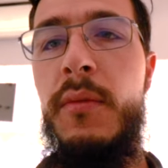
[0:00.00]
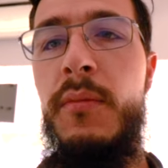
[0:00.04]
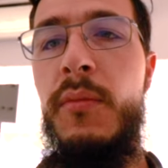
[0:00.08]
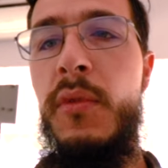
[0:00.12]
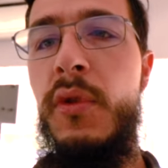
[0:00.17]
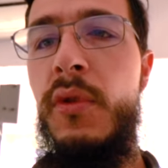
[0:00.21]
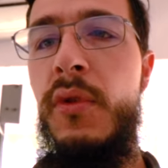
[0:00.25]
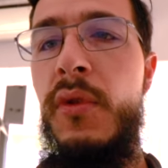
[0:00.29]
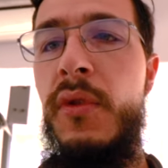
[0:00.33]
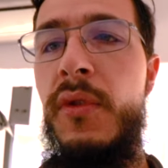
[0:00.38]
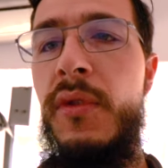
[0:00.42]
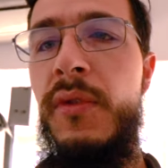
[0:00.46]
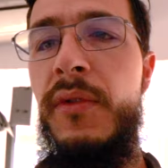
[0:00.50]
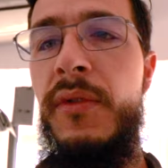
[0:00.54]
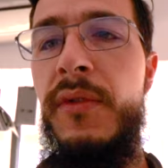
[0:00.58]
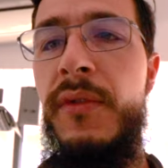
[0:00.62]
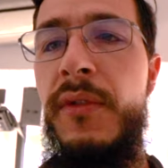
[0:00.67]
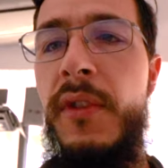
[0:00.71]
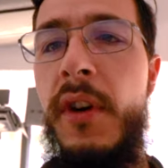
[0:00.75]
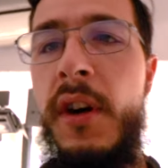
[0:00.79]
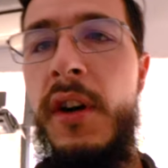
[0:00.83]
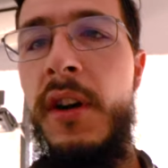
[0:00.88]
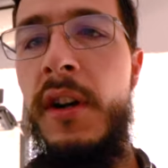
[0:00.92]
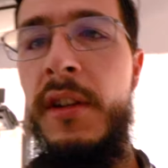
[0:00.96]

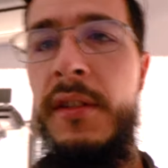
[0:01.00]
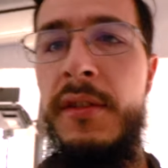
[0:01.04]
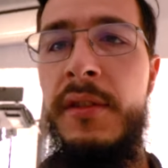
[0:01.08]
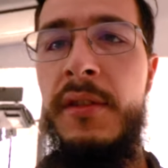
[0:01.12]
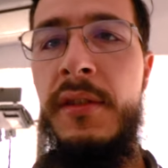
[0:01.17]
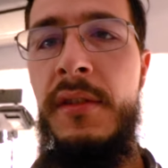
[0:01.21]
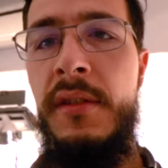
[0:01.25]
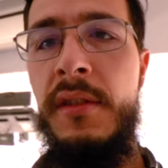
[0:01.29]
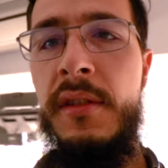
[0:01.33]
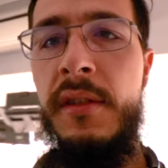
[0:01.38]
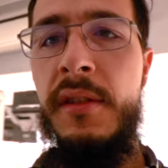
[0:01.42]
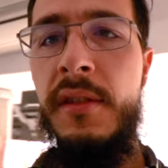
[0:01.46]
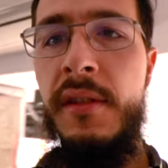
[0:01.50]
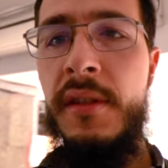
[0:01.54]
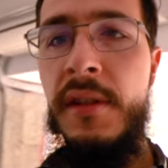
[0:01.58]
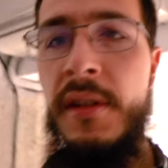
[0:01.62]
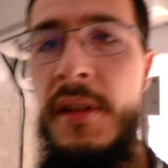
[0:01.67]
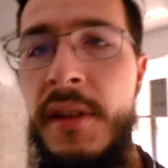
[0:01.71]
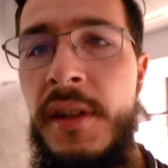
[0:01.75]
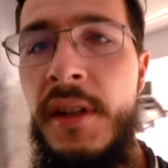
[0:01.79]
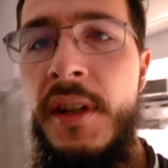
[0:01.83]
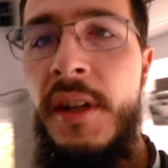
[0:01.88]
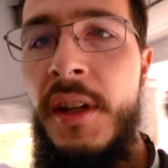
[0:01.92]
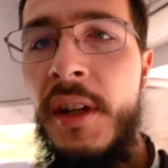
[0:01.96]
move on
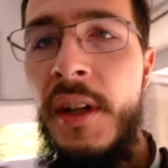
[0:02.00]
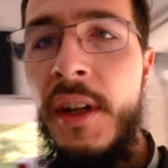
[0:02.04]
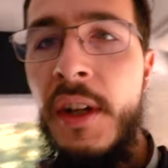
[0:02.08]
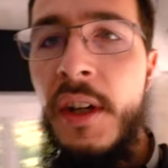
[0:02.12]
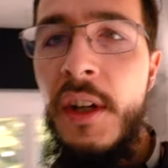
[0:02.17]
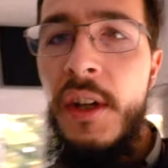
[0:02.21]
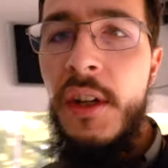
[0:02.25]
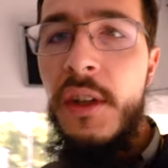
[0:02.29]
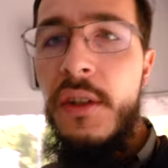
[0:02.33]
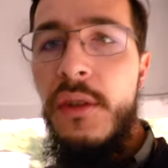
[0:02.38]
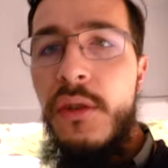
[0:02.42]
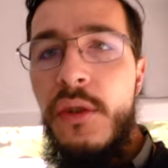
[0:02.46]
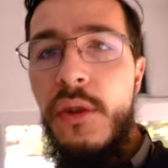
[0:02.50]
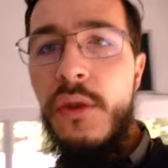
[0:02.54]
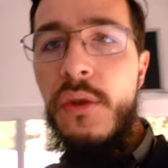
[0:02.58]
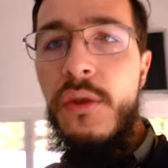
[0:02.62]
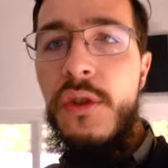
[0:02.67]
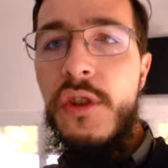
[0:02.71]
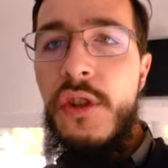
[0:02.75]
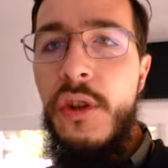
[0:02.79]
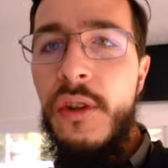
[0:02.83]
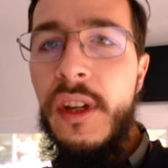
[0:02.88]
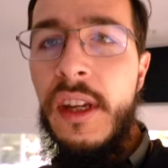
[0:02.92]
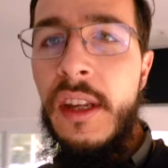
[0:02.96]
to
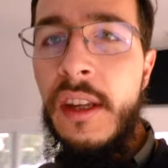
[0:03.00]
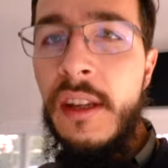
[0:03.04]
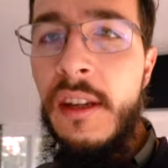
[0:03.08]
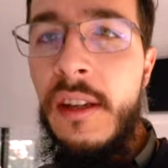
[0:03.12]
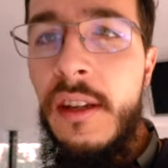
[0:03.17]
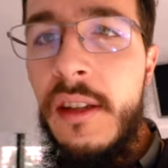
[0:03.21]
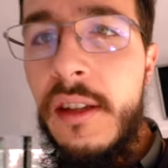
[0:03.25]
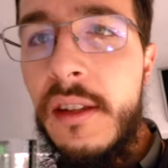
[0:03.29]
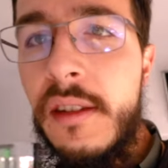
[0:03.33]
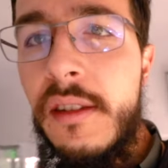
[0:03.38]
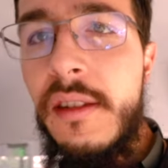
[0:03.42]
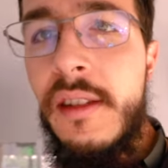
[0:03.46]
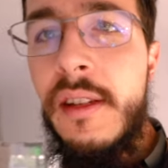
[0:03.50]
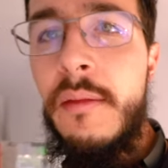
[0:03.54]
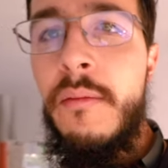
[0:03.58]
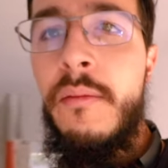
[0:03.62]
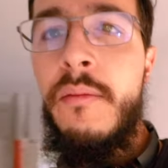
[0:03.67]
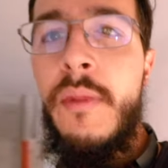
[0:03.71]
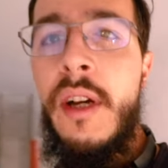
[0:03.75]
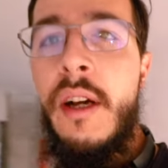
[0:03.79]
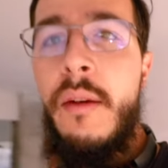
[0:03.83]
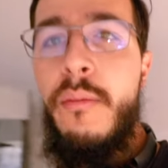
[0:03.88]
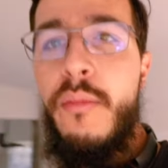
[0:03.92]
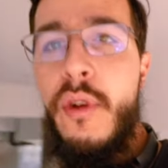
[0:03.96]
shooting
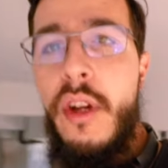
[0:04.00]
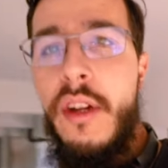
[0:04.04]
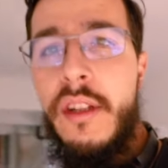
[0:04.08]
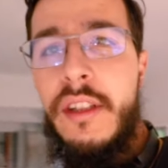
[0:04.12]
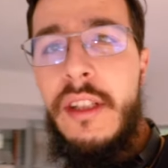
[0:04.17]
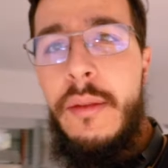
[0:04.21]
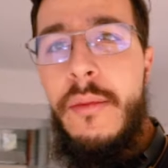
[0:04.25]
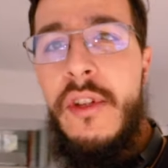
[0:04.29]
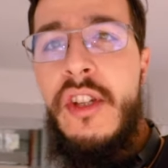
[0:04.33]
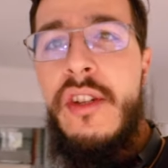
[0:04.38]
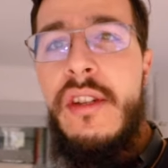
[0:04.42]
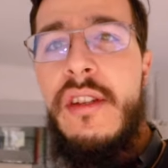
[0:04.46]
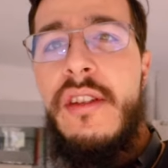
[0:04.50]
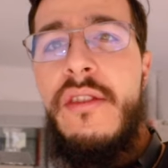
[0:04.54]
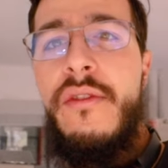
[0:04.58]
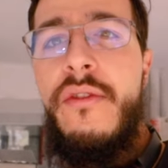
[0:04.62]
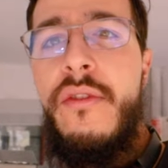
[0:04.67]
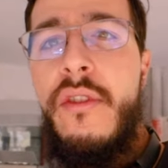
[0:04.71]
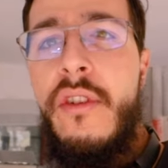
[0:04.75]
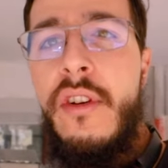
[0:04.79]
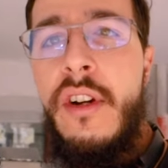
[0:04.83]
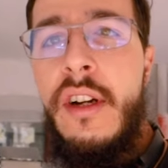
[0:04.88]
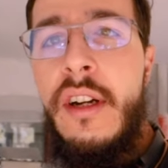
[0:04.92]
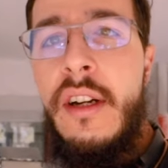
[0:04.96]
some product images
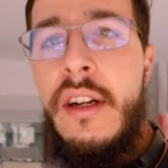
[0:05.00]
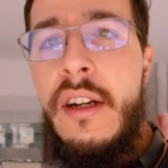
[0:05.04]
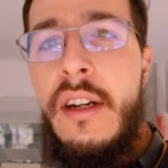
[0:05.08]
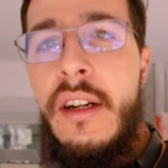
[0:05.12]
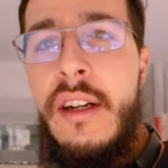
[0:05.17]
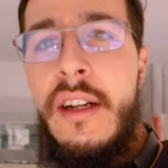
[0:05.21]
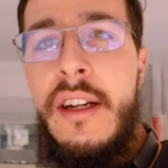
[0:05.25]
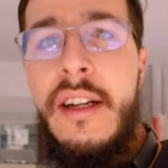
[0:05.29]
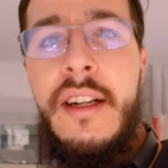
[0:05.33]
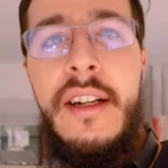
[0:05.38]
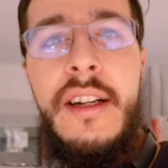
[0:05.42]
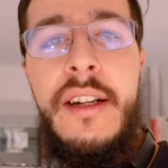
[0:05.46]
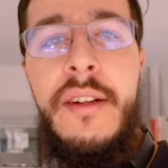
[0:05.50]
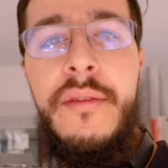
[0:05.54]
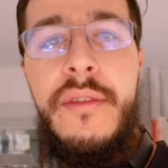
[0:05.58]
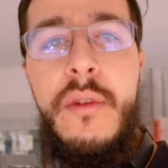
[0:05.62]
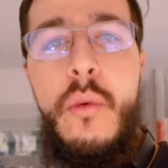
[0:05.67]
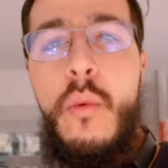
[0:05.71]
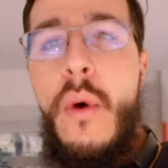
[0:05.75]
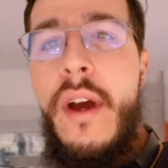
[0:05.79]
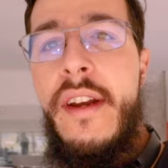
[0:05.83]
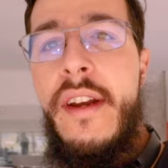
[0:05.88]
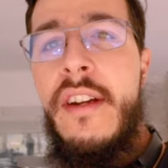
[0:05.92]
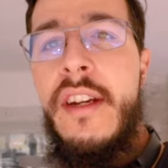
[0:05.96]
for
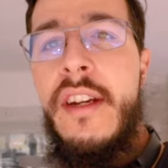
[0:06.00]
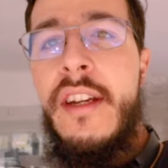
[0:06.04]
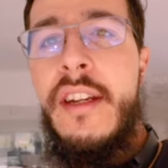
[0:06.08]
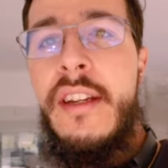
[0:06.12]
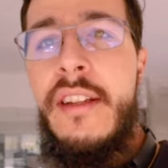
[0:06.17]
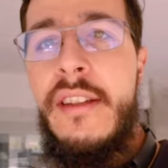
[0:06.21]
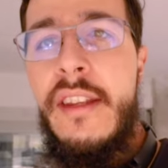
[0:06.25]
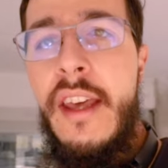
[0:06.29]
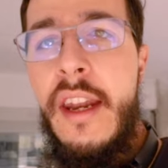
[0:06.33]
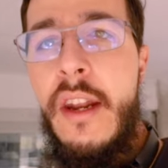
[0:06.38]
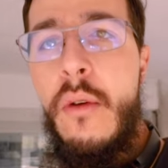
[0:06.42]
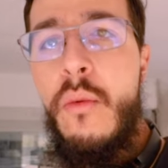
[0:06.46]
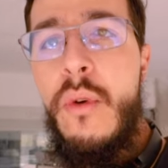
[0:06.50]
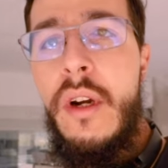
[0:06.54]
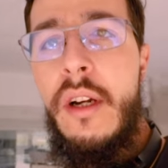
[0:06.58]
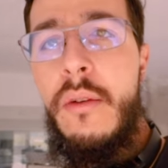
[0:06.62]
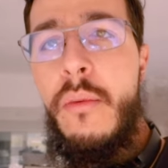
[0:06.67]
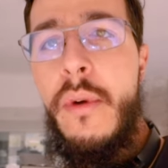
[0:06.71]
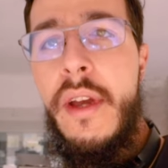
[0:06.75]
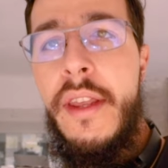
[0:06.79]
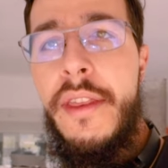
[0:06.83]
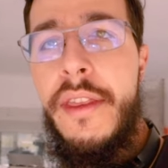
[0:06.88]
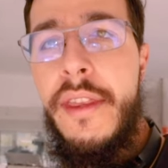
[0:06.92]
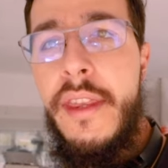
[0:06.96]
the winery that I
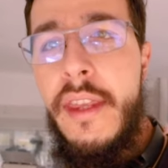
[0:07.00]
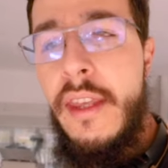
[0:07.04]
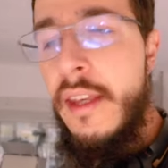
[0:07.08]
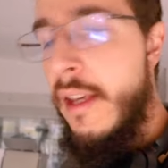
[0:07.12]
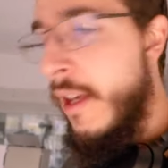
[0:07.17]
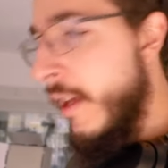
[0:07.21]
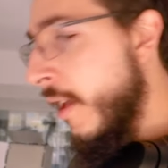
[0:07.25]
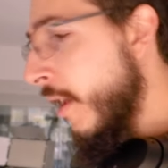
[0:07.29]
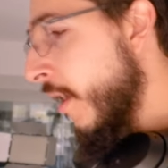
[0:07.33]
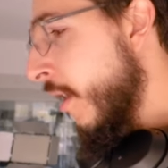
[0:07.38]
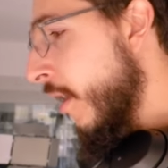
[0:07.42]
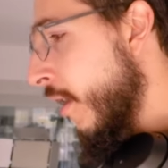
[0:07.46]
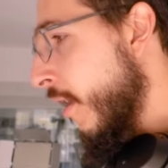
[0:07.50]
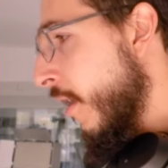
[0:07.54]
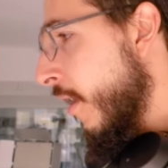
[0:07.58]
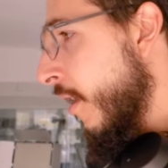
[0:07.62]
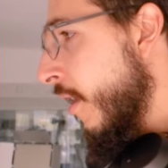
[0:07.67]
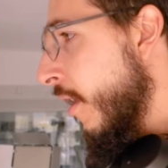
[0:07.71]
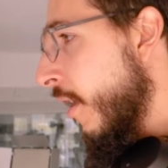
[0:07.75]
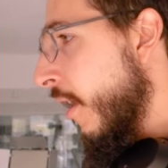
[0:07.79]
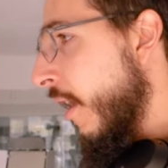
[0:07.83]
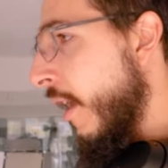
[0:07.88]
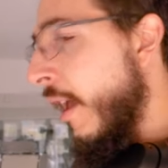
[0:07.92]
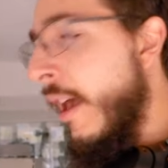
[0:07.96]
work with,
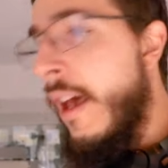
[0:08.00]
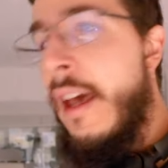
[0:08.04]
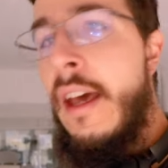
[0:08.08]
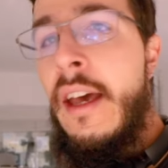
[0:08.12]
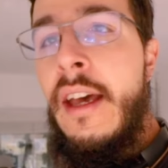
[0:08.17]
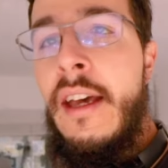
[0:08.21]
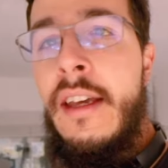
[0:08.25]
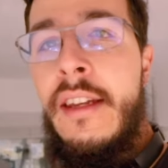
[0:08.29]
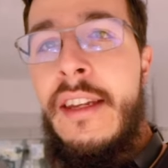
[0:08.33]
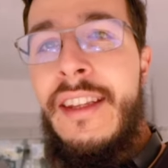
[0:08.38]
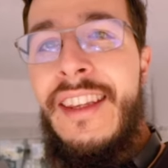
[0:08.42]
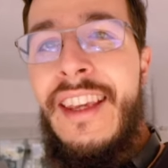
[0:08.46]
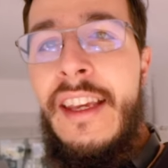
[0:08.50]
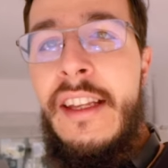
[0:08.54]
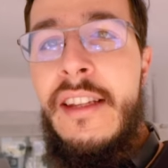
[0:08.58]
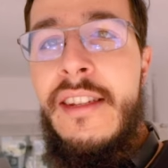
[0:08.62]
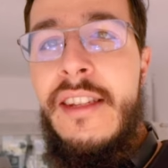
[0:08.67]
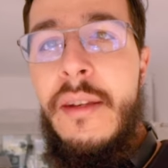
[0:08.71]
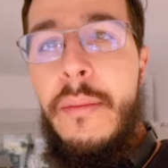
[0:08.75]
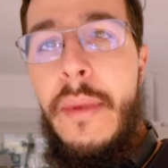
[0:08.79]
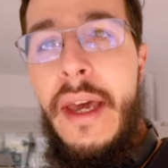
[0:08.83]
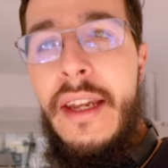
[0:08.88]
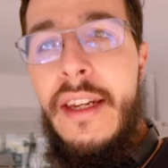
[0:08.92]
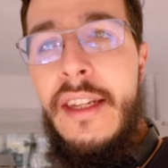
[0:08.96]
and again
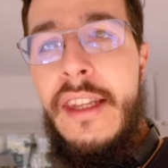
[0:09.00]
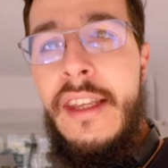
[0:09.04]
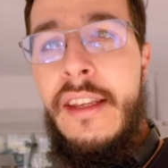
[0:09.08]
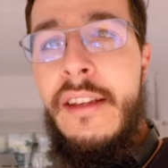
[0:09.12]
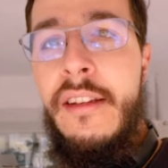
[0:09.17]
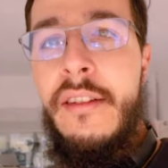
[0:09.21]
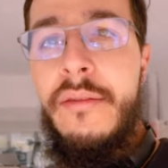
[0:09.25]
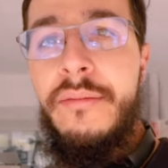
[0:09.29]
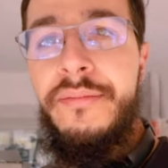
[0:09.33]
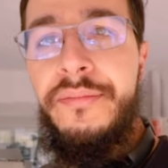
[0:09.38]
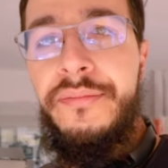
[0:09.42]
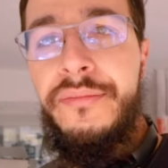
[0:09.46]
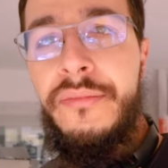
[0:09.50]
some editing.